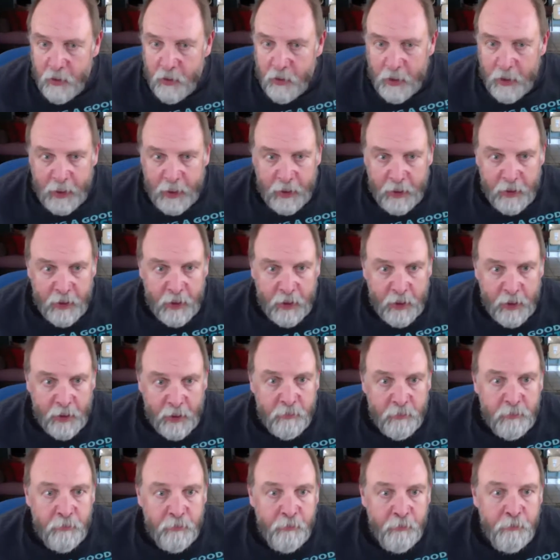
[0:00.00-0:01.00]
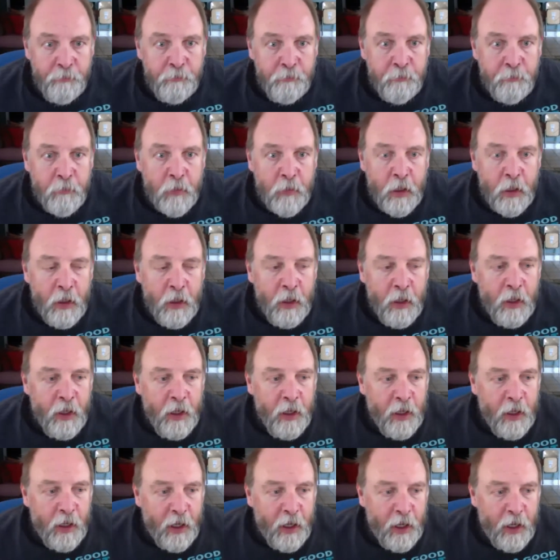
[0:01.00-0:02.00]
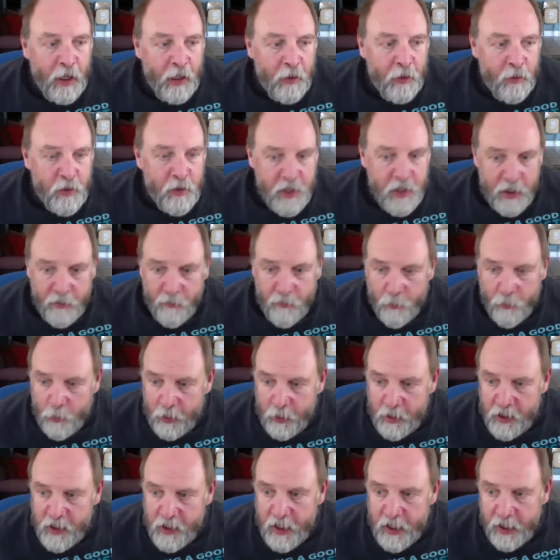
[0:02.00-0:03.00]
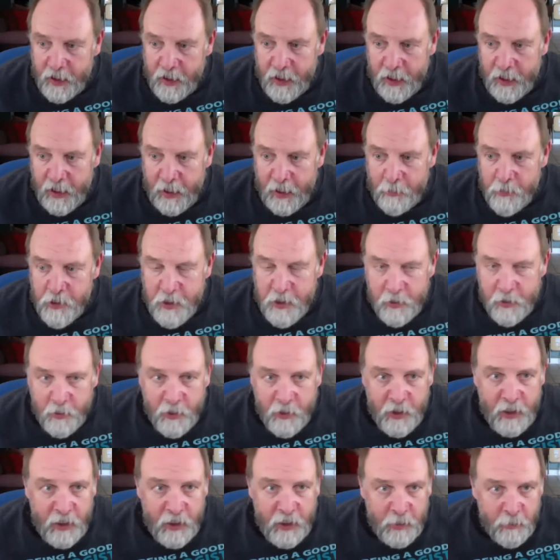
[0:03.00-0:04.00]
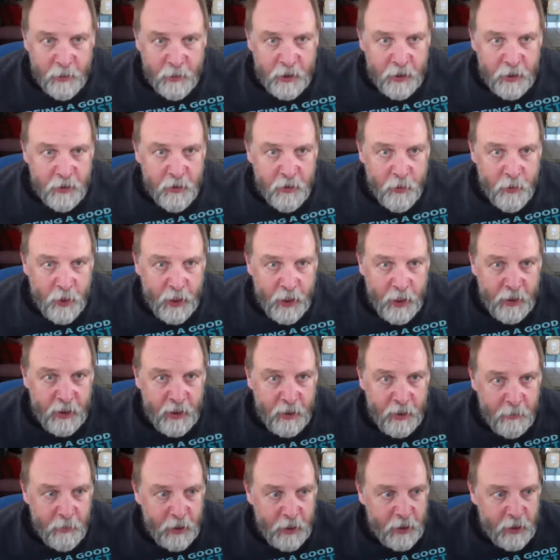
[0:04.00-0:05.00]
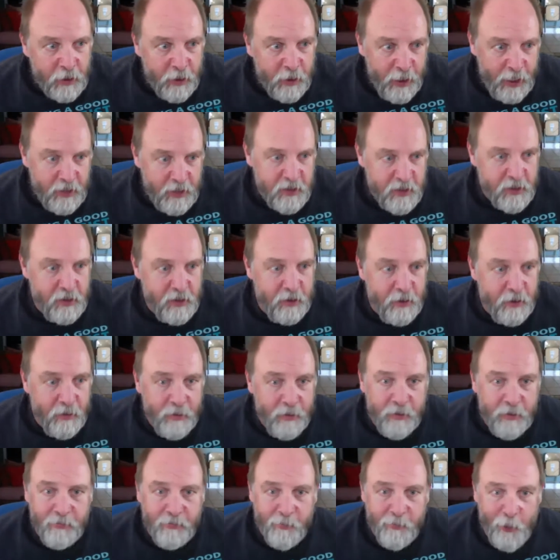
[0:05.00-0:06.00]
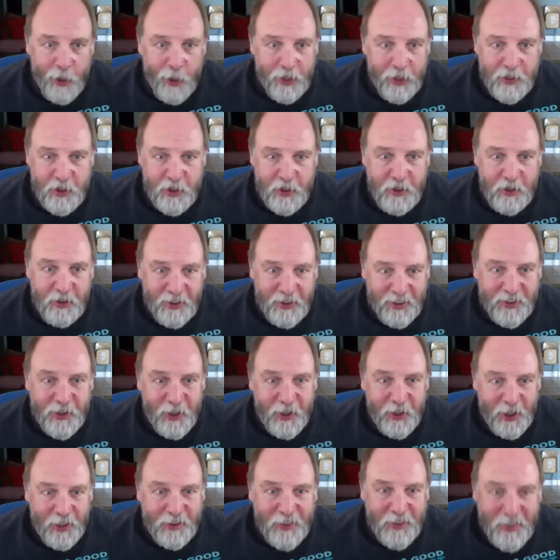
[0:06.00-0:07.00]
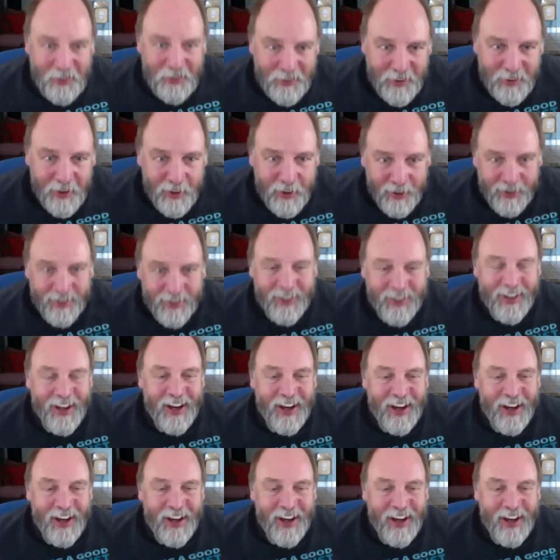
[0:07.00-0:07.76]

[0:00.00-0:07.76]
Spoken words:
and I'd urge everyone to take that opportunity. I'm going to try and get my class to watch the talk. Cool.